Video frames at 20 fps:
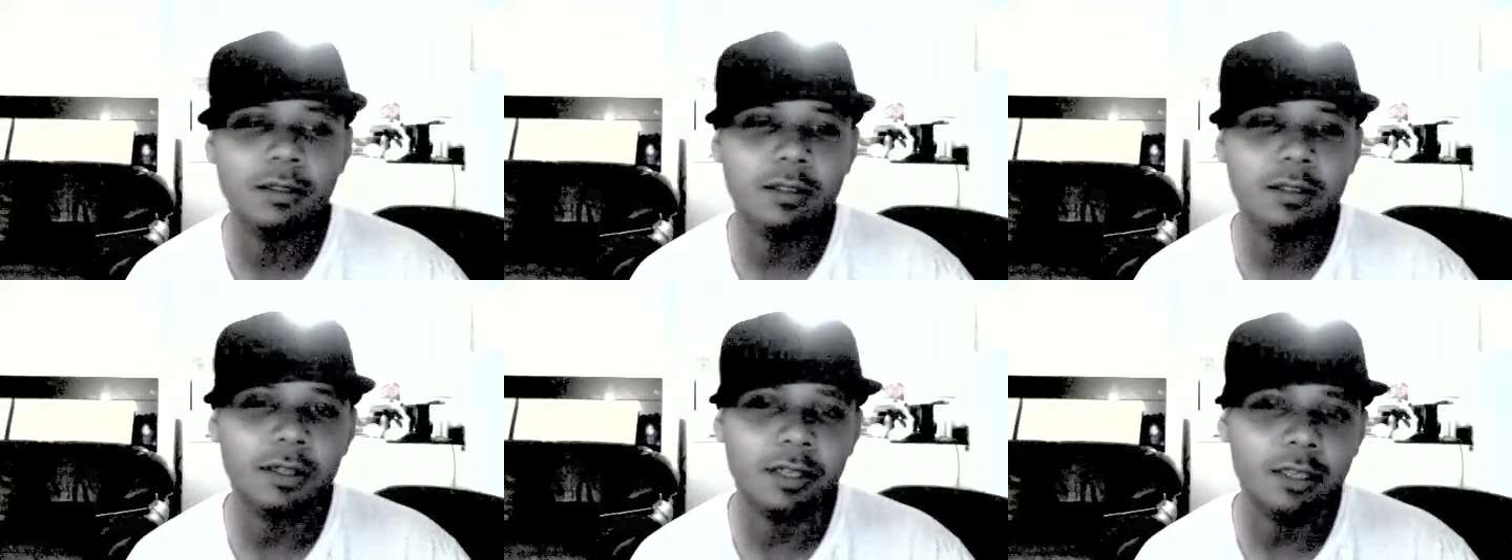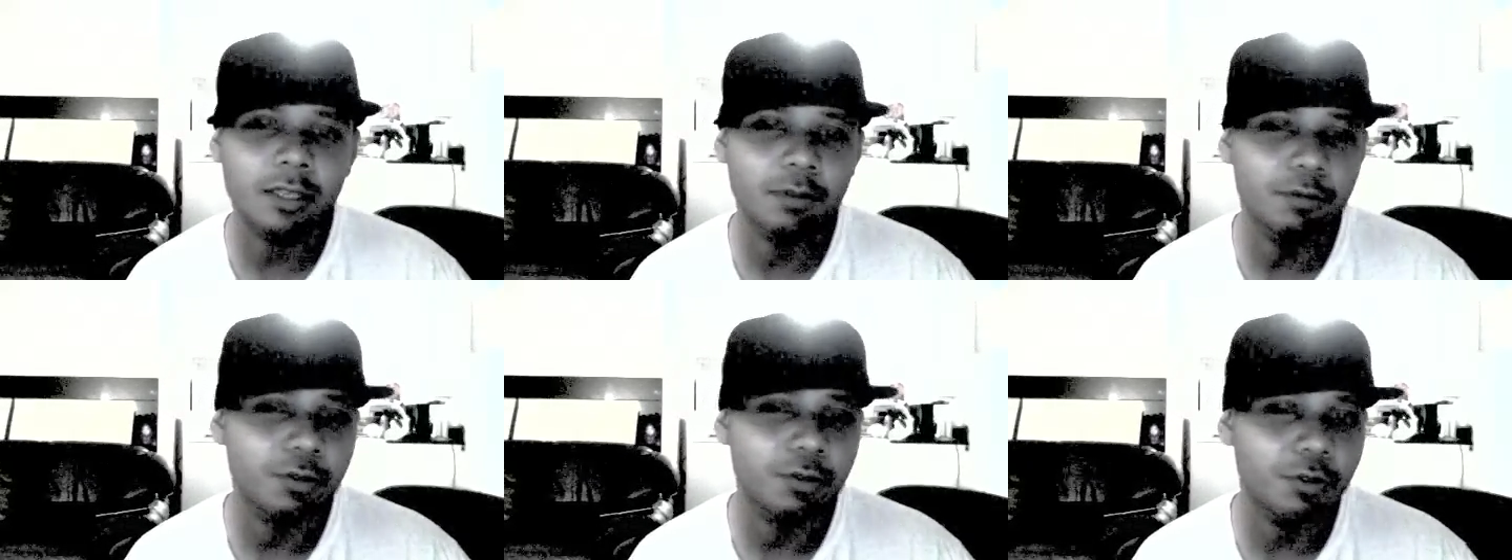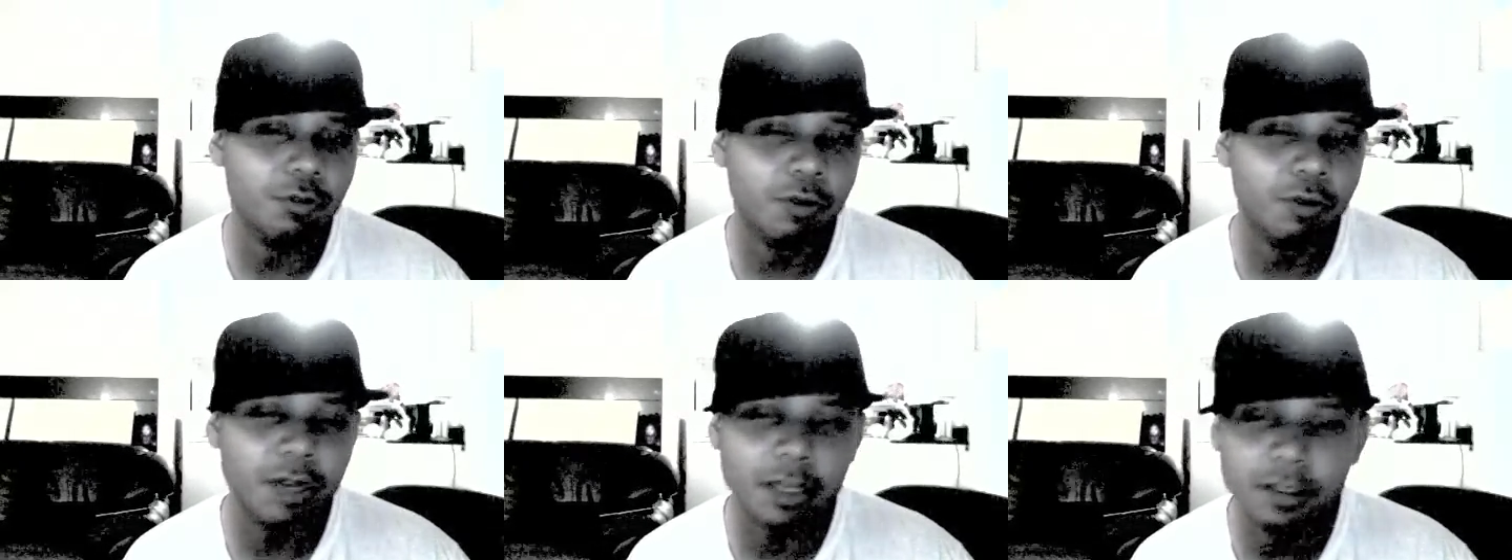like he was
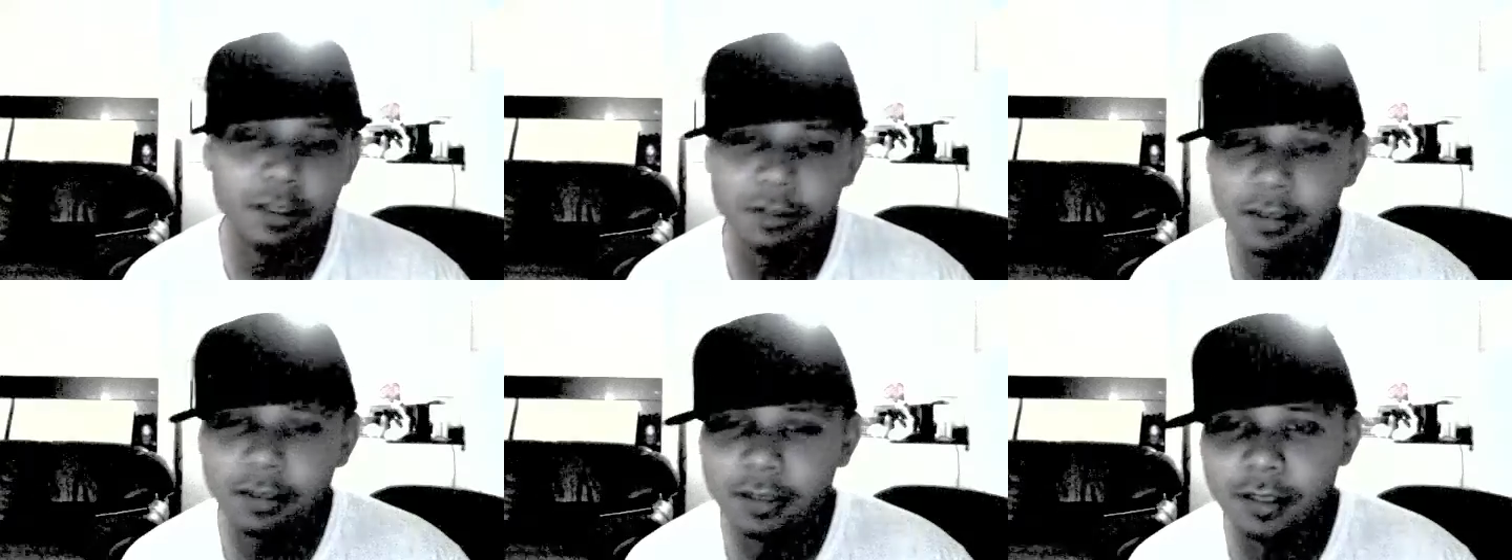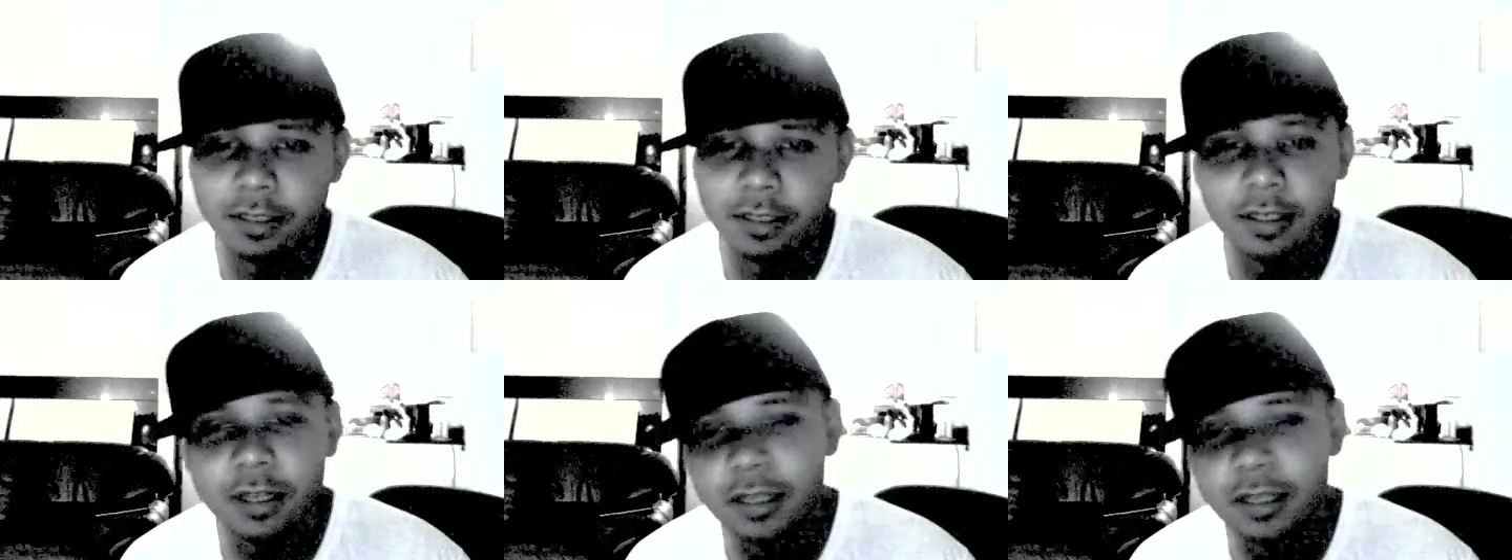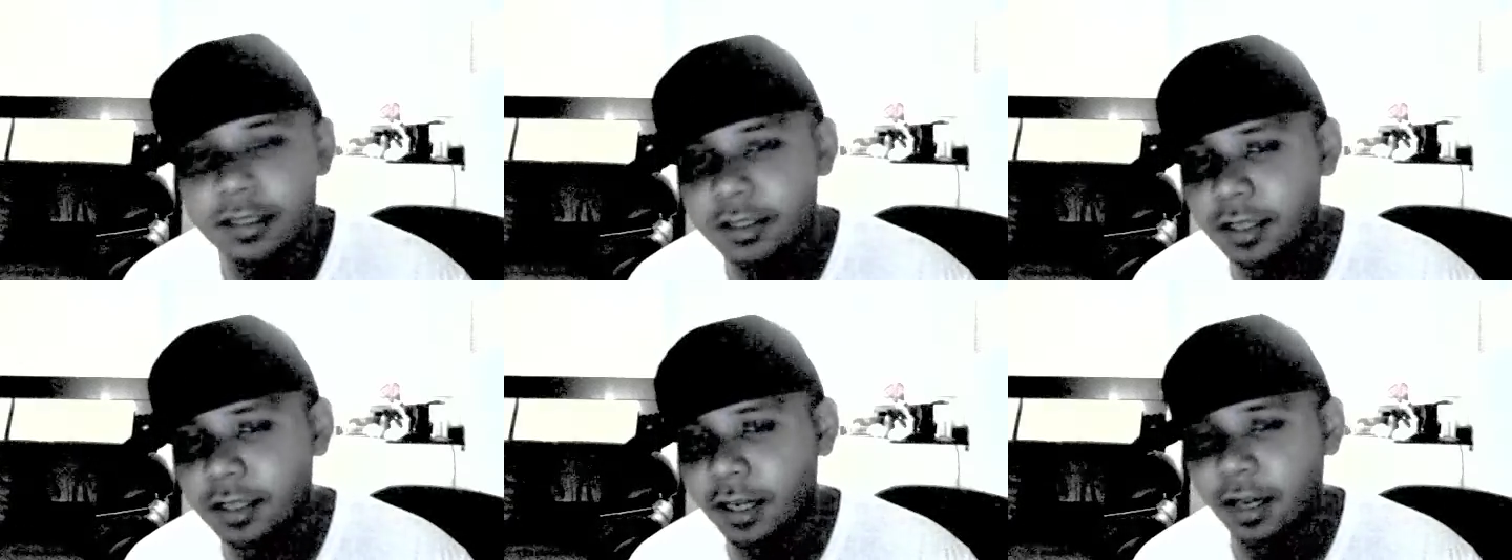crazy, a
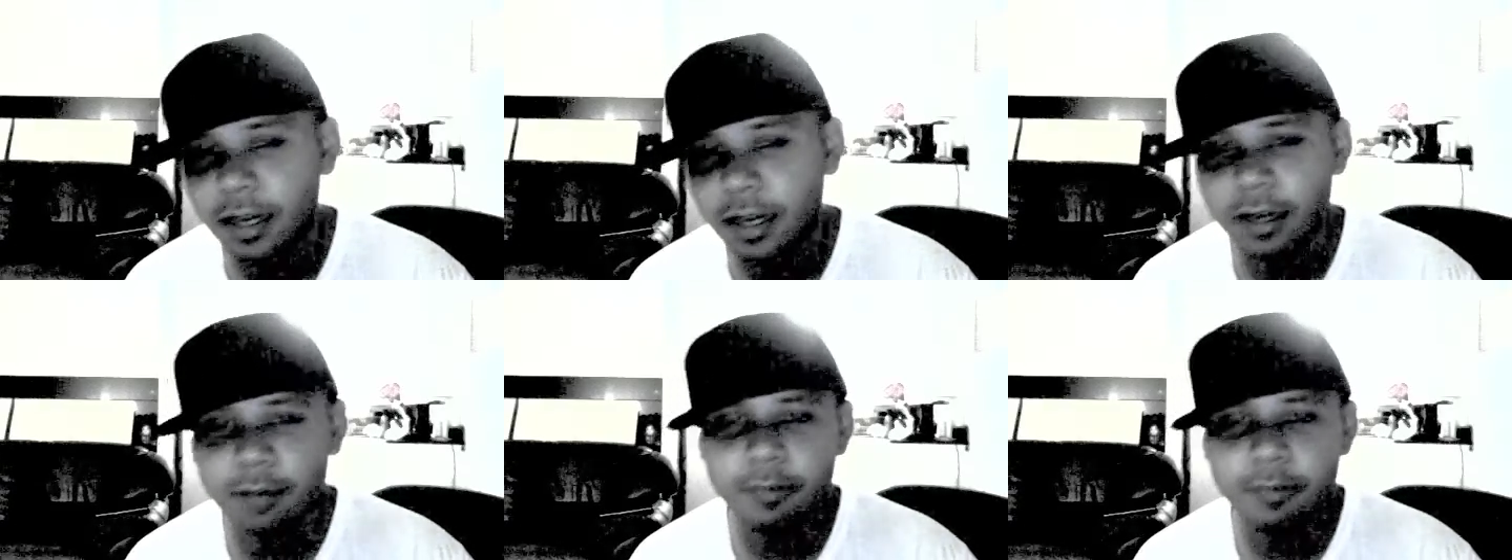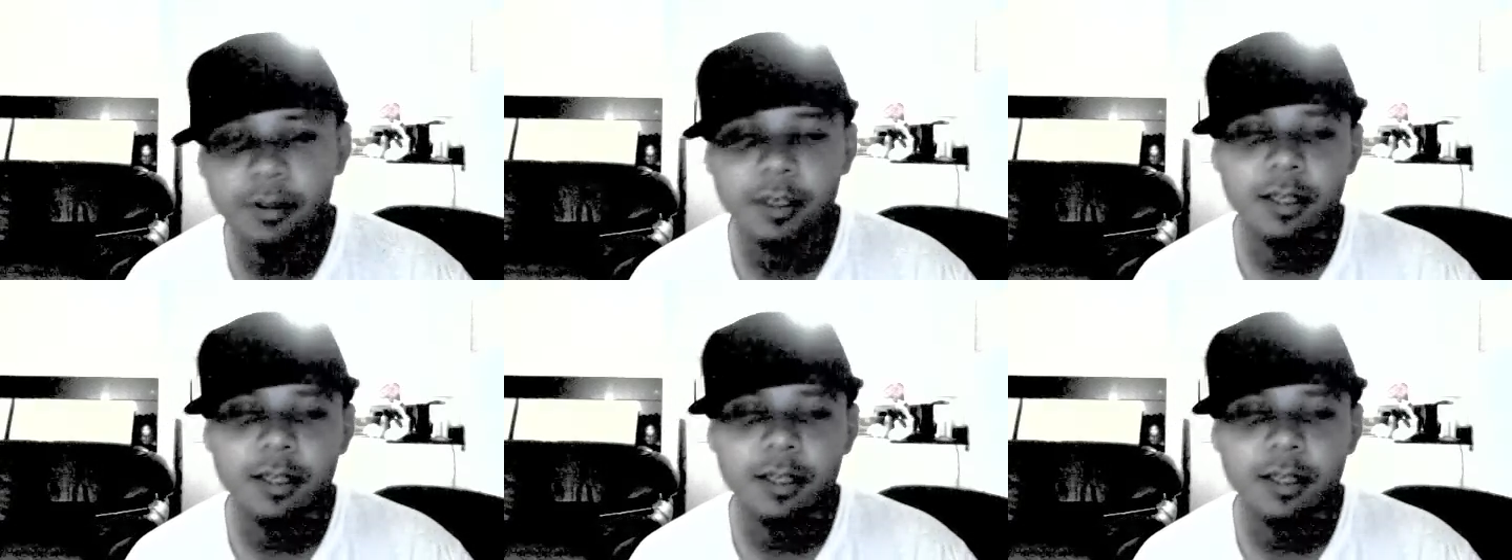nut job.